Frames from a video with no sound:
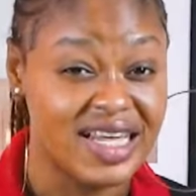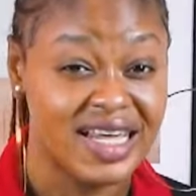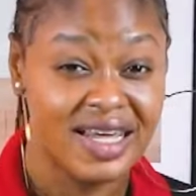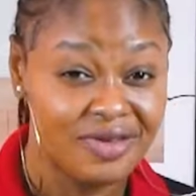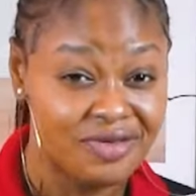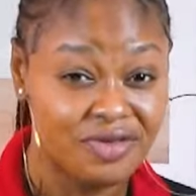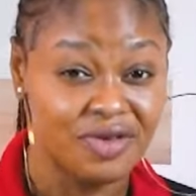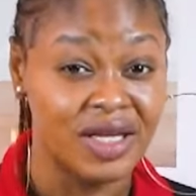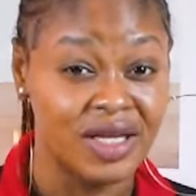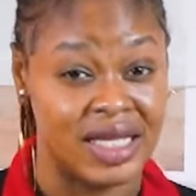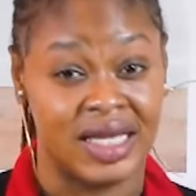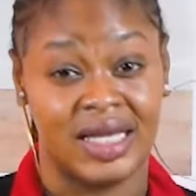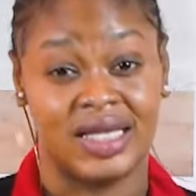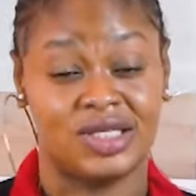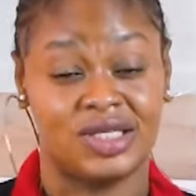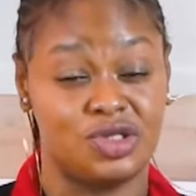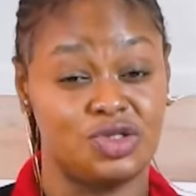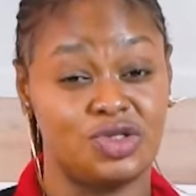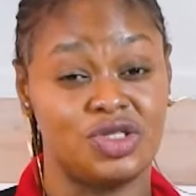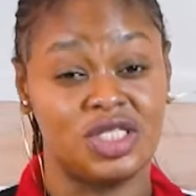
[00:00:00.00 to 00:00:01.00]
even
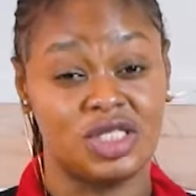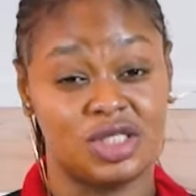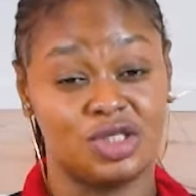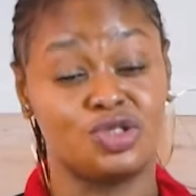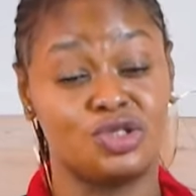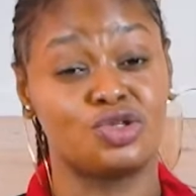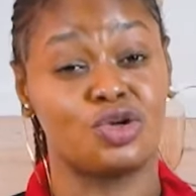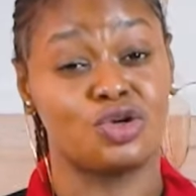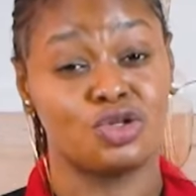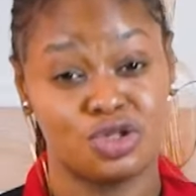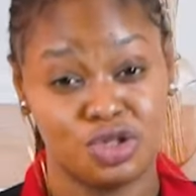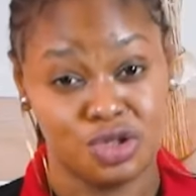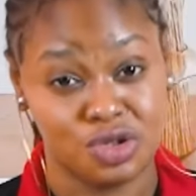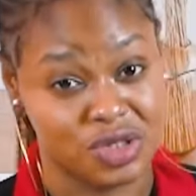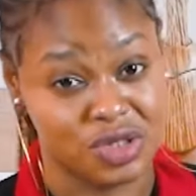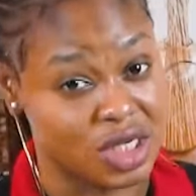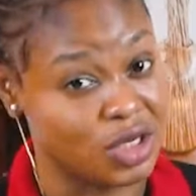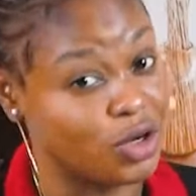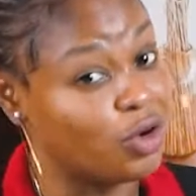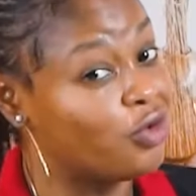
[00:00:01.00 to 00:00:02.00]
guess you did not use
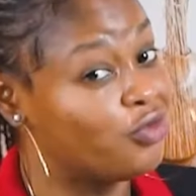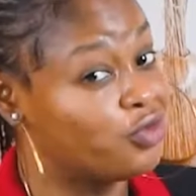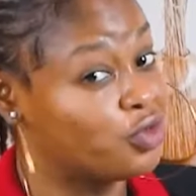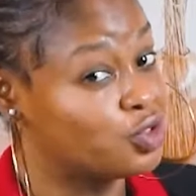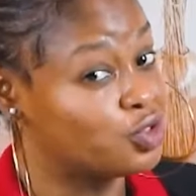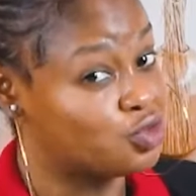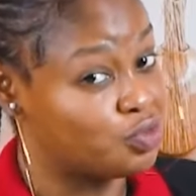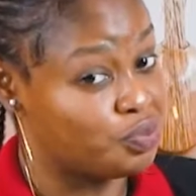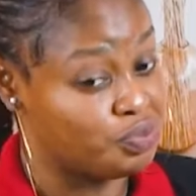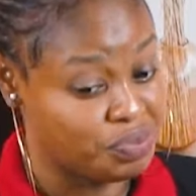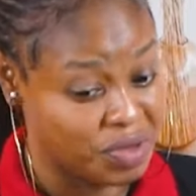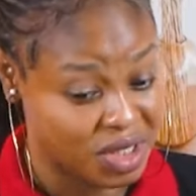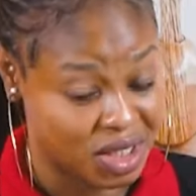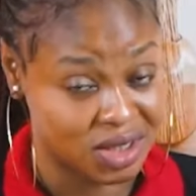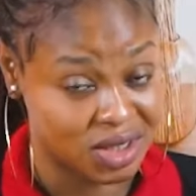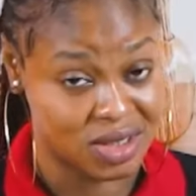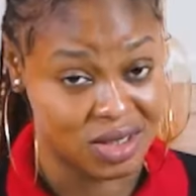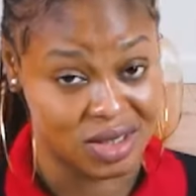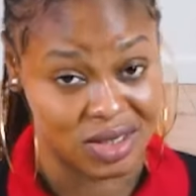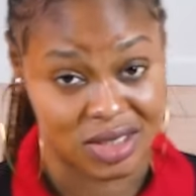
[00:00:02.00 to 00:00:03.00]
an oven to bake
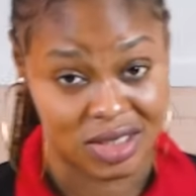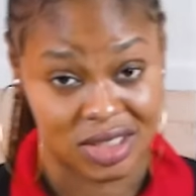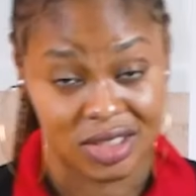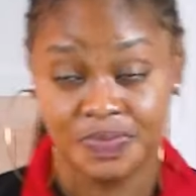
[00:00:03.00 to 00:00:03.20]
this.